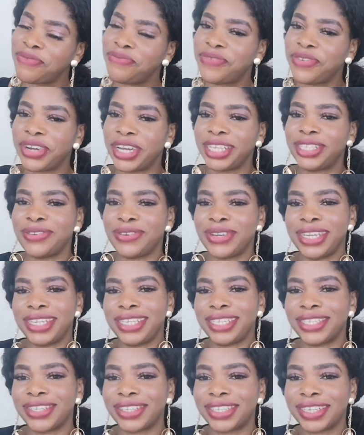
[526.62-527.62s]
don't forget to
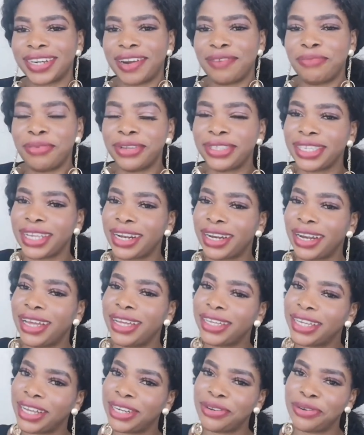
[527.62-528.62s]
hit the subscribe button, like,